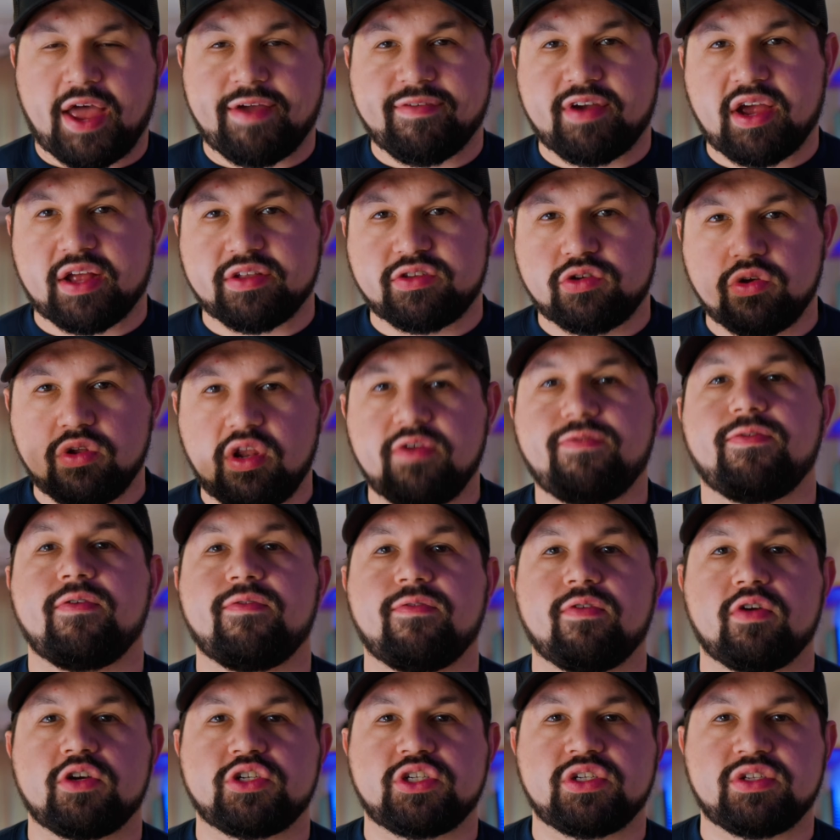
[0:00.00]
I've got 2
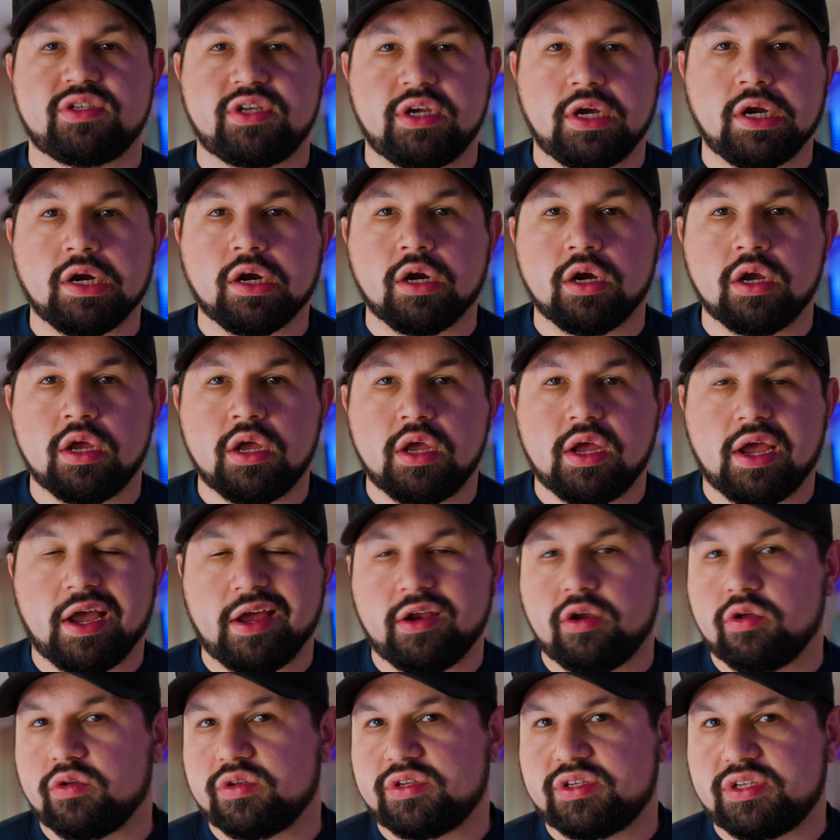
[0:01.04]
different versions here,
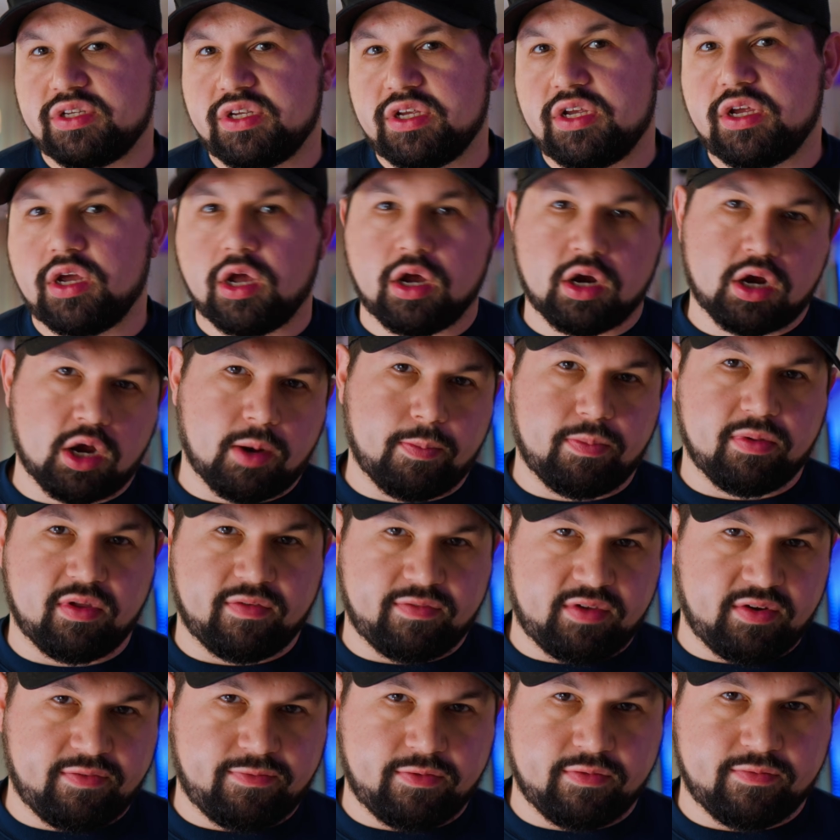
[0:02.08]
and you'll see a couple
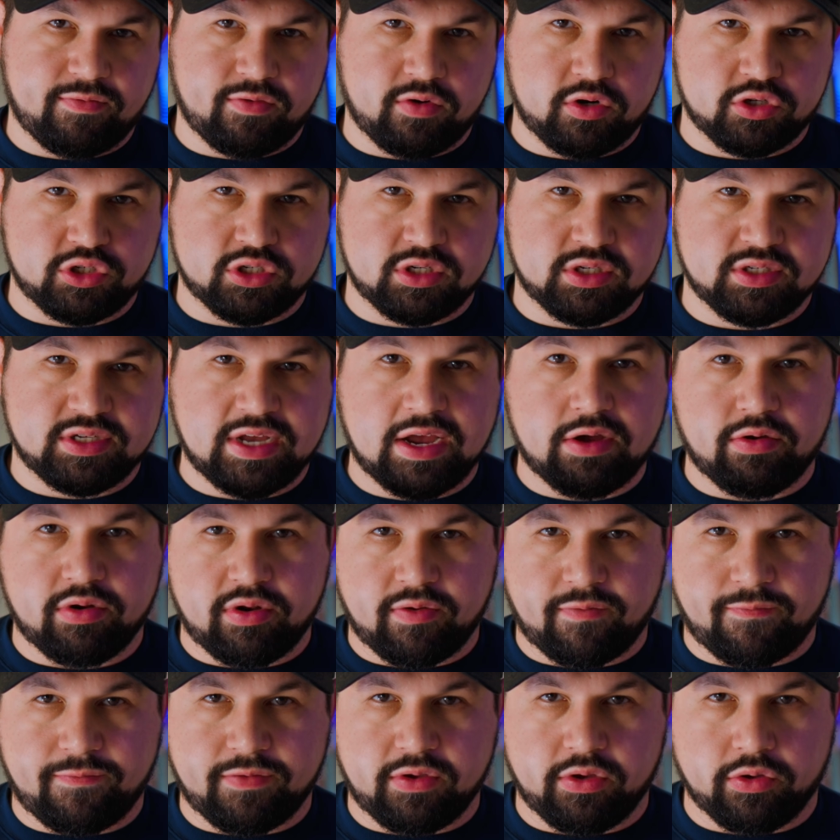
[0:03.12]
of different versions out in
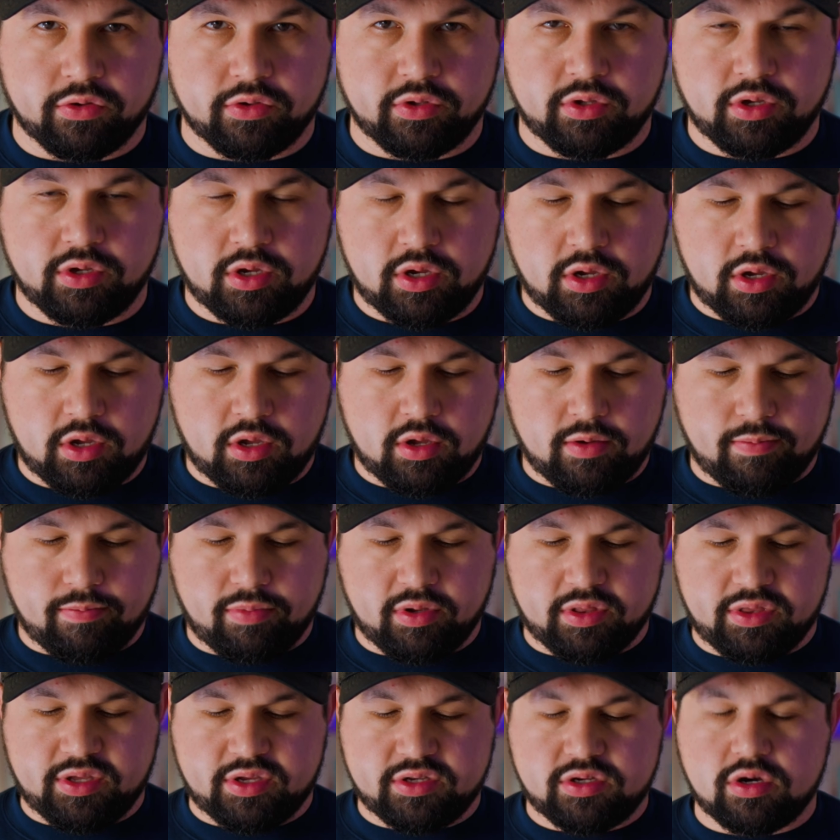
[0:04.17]
the field,
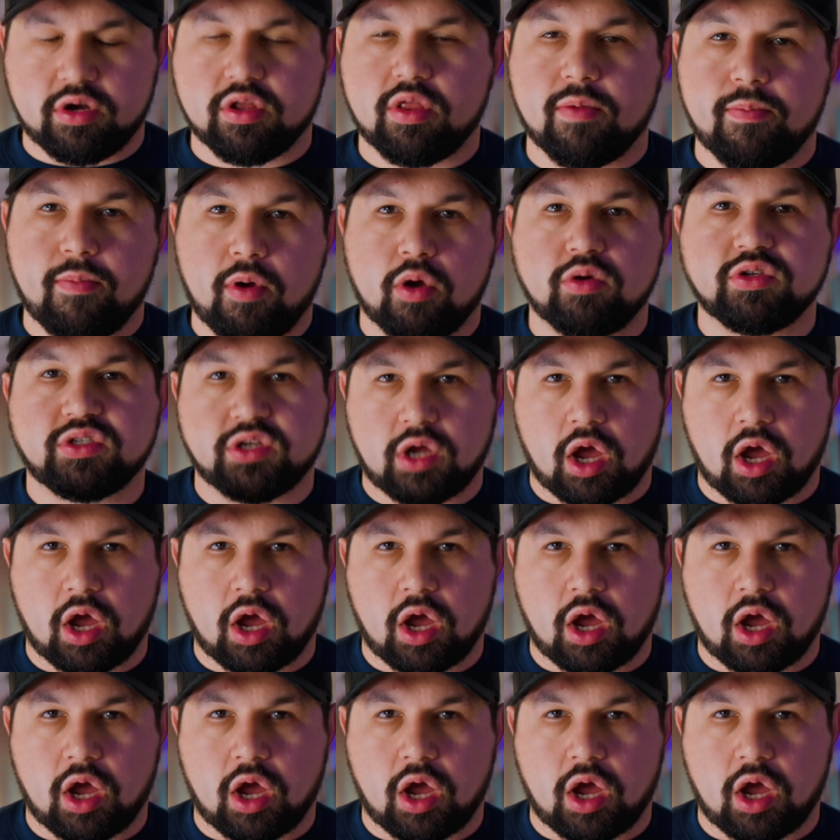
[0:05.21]
but these are the most